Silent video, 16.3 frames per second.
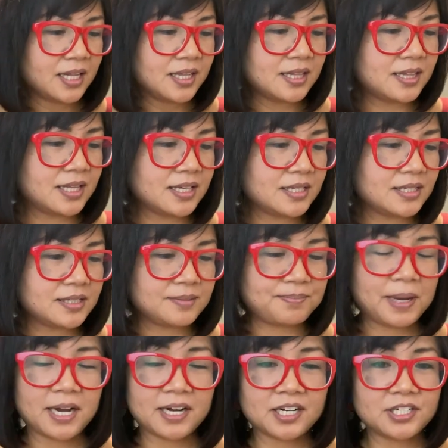this
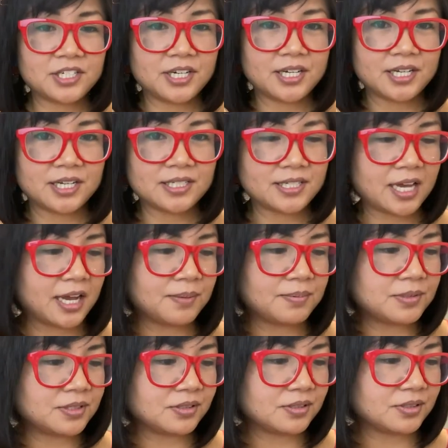packaging is
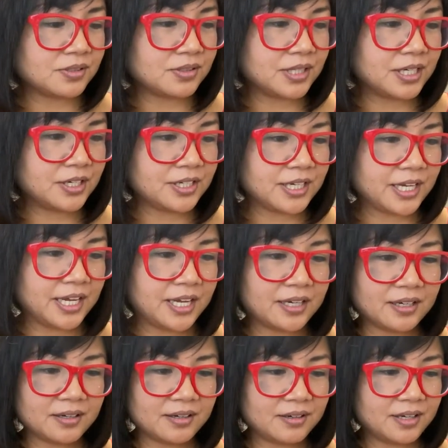absolutely
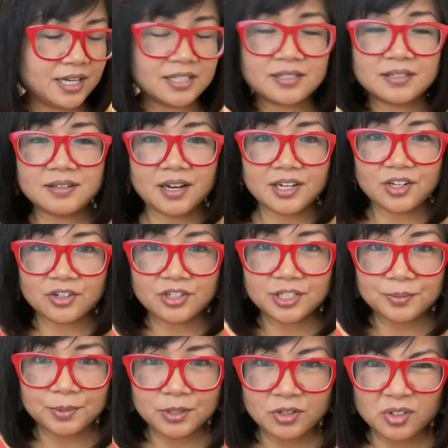unique. It's not your
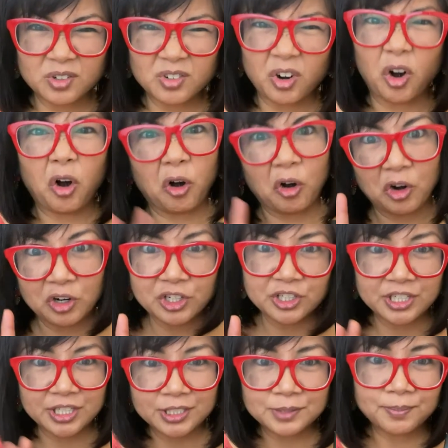typical
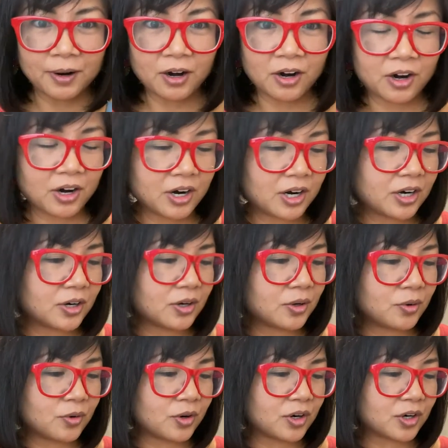Hershey's bar
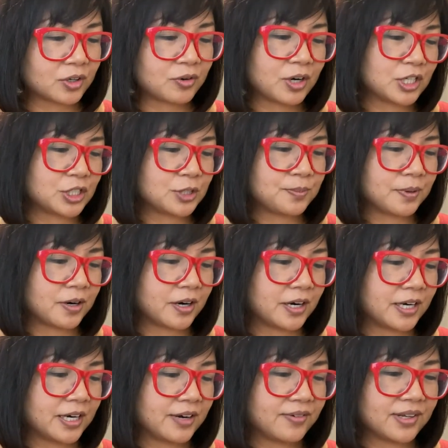or Crunch bar
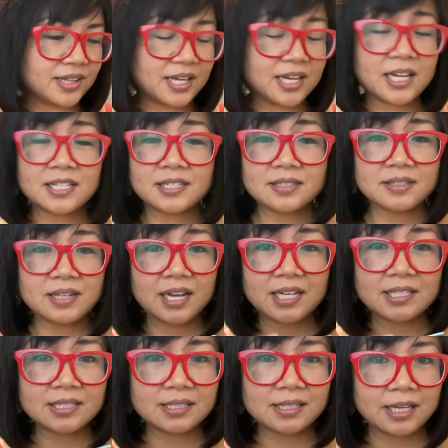and everything. It's
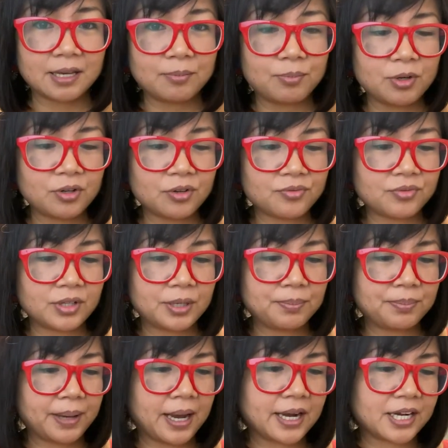nicely, beautifully
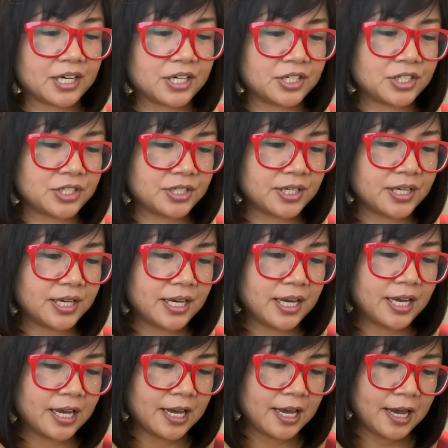packaged.
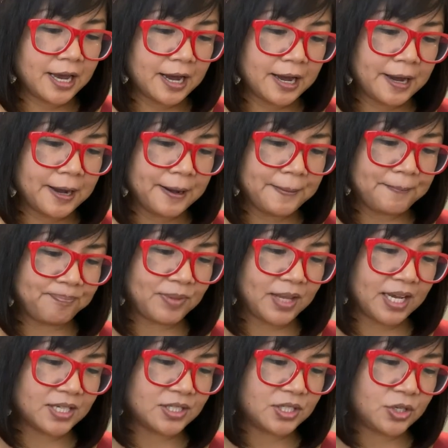Um,
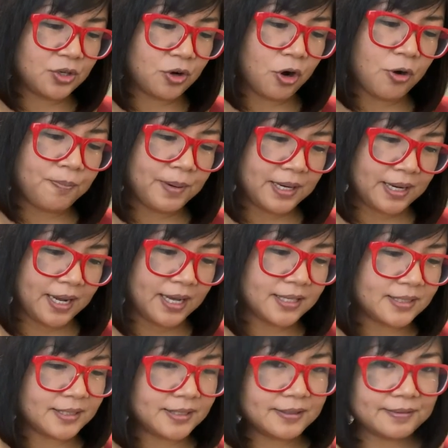as you open
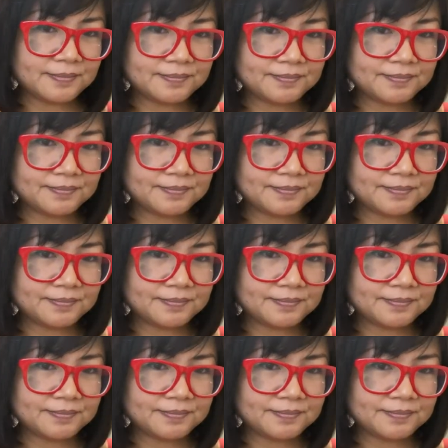it,